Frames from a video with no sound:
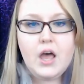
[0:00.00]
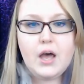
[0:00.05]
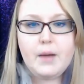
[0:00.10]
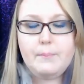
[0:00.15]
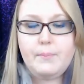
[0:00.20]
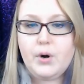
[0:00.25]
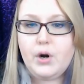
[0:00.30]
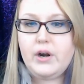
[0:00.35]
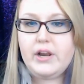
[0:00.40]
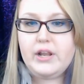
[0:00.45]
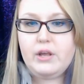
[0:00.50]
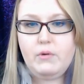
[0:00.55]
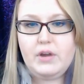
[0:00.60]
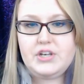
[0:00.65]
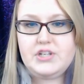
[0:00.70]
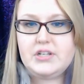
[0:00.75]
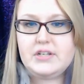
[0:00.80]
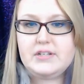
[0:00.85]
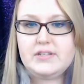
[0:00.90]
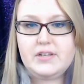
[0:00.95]
burning
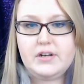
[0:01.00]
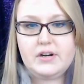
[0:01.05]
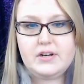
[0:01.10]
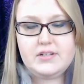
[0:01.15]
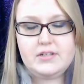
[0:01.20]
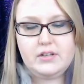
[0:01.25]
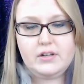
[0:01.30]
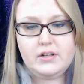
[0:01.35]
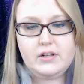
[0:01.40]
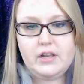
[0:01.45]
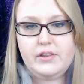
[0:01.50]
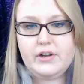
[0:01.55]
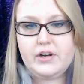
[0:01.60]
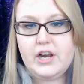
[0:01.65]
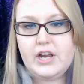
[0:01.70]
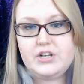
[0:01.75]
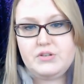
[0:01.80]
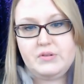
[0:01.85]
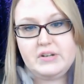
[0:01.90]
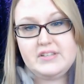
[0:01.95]
witches. There are still other
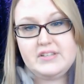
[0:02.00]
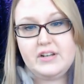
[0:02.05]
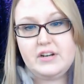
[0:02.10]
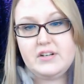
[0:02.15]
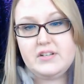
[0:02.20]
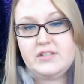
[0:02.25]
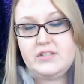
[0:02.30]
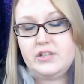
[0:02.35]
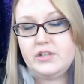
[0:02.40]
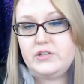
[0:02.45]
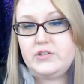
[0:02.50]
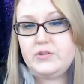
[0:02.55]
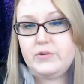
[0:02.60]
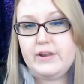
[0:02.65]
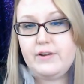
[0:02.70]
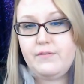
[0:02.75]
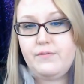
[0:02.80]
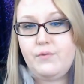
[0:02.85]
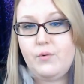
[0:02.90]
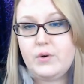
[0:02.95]
countries that are still
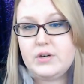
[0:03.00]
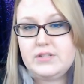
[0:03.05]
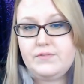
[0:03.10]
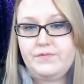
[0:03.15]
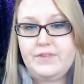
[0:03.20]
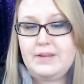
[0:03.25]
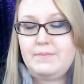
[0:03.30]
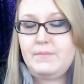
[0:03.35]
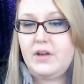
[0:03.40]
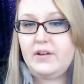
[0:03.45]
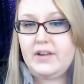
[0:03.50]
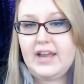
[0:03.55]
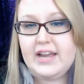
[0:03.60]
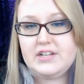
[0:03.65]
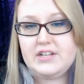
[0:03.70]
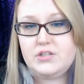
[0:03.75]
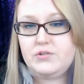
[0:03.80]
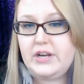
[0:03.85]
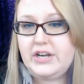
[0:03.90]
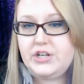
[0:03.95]
doing forced female
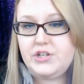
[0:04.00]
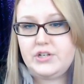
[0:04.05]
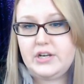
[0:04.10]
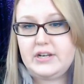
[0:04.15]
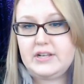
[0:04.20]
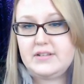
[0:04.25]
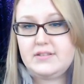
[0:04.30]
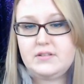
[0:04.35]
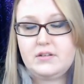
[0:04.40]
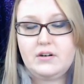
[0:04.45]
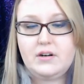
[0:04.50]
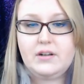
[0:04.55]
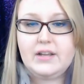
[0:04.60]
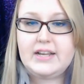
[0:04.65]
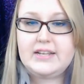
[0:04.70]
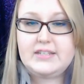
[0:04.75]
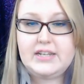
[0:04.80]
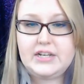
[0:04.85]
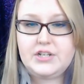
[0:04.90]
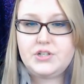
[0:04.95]
castration and
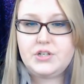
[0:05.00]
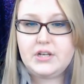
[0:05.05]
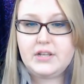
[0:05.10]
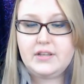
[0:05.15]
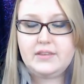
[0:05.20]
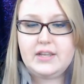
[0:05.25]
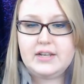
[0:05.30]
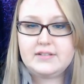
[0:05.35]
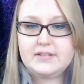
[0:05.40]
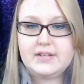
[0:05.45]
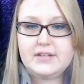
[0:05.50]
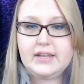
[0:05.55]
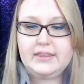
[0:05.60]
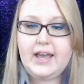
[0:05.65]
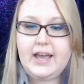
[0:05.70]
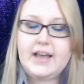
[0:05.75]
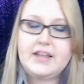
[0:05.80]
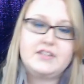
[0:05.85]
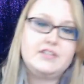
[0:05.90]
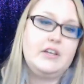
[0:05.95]
sterilization and things like
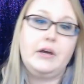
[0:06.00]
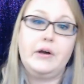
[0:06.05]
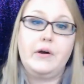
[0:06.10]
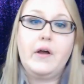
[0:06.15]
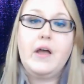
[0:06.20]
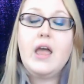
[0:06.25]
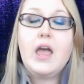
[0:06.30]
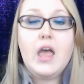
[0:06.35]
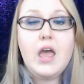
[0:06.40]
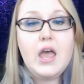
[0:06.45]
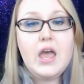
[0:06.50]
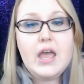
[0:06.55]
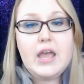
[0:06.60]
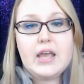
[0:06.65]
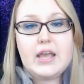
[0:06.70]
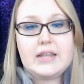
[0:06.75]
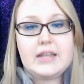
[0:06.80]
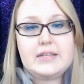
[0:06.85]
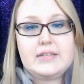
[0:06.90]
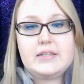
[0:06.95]
that. So
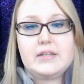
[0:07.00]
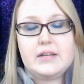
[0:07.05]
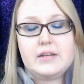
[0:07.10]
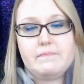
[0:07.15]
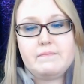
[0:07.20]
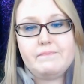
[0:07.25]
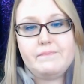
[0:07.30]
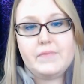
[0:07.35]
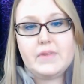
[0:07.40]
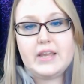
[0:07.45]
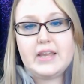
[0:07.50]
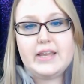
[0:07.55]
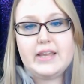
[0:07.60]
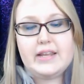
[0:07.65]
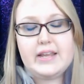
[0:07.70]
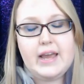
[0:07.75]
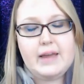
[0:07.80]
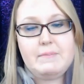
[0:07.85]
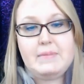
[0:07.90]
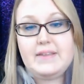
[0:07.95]
it's,
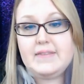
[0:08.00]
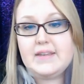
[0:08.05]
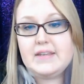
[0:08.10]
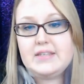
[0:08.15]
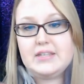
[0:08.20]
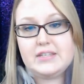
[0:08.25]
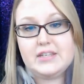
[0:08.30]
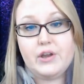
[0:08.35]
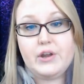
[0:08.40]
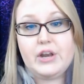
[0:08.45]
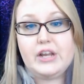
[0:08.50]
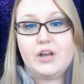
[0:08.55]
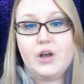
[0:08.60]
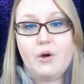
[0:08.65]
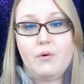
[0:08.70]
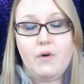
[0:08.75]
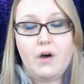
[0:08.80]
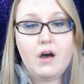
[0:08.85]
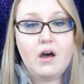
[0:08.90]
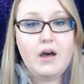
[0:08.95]
it, I mean, this is going to
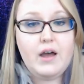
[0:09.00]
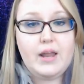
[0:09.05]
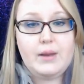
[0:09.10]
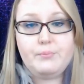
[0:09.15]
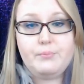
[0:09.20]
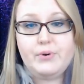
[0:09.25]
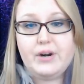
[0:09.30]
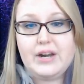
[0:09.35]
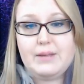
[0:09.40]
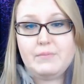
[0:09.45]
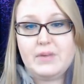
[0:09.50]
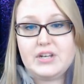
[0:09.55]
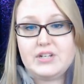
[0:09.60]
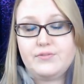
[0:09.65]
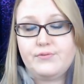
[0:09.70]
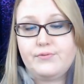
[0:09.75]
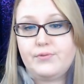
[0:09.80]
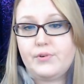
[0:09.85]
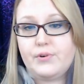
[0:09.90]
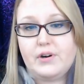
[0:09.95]
go on pretty much
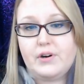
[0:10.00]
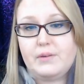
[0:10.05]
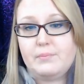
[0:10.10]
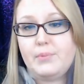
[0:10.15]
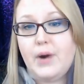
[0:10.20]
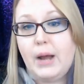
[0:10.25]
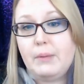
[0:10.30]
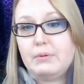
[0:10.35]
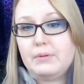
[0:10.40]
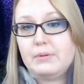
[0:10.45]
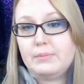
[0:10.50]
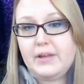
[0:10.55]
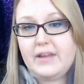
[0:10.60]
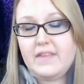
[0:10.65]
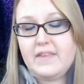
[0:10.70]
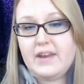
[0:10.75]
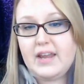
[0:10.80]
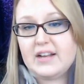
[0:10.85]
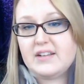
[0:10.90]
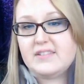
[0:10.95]
for probably
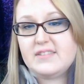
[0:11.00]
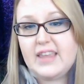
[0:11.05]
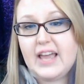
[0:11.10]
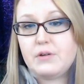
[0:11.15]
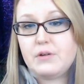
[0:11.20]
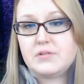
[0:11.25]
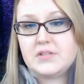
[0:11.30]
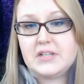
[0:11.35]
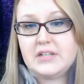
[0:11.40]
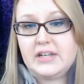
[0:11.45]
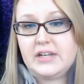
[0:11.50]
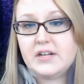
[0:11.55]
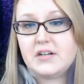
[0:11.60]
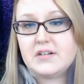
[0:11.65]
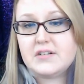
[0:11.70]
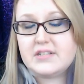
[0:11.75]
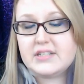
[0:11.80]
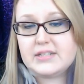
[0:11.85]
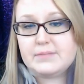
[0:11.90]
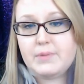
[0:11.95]
the next thousand
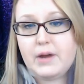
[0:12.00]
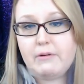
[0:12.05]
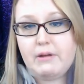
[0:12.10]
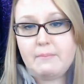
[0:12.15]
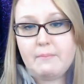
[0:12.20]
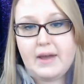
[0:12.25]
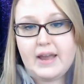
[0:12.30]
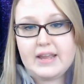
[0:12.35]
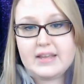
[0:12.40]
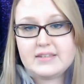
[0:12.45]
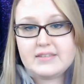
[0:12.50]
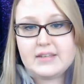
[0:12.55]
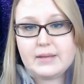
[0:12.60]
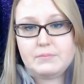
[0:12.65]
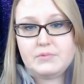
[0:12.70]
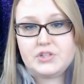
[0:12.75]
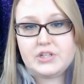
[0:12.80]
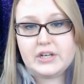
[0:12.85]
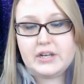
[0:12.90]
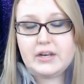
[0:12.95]
years, is probably my
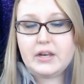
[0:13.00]
assumption,